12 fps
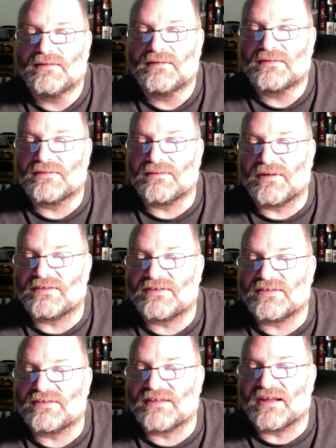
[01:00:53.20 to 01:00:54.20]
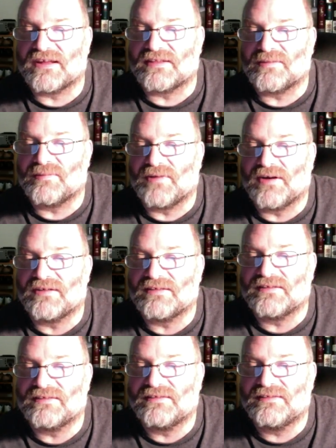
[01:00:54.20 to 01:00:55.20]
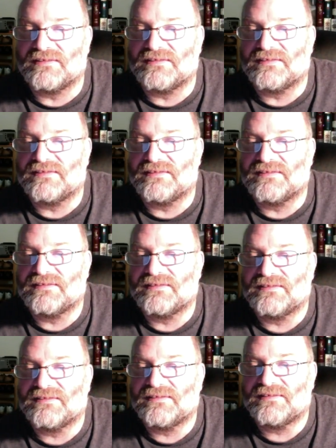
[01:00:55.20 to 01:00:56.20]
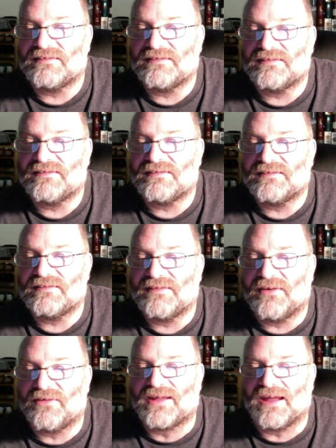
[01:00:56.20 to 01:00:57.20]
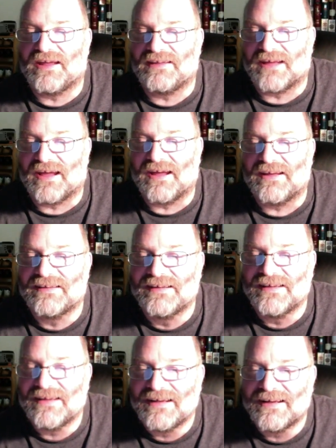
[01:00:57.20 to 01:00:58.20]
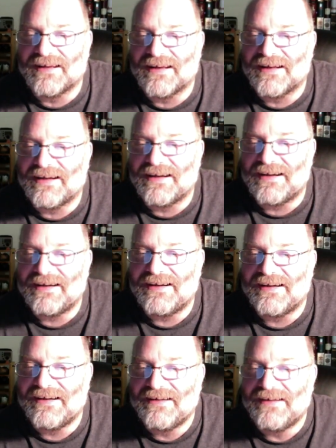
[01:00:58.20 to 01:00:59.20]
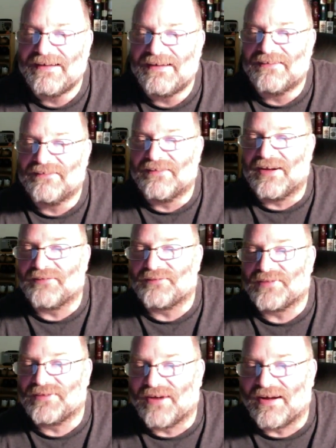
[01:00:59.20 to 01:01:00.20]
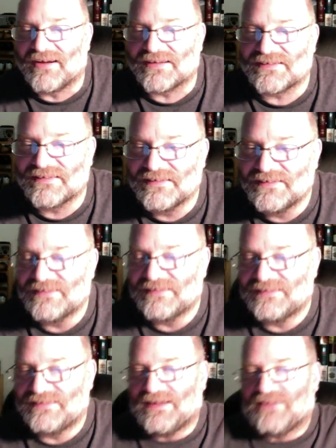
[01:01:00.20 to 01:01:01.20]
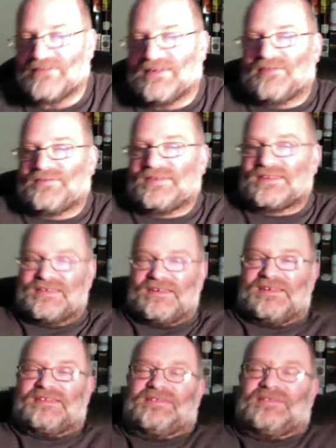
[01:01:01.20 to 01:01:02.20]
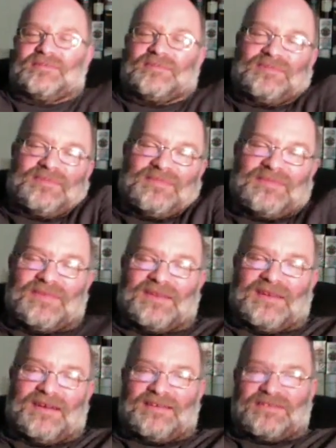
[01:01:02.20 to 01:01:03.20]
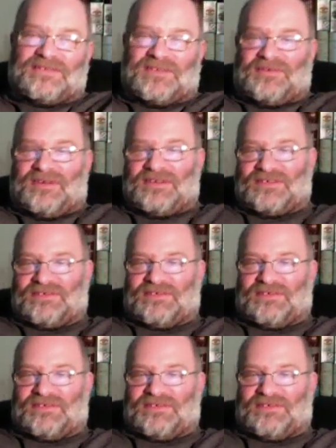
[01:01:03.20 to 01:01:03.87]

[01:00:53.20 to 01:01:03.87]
Sriracha's saying to Martin, okay, Dad. Ralphie rocks. Yeah, Ralphie's good. I enjoy watching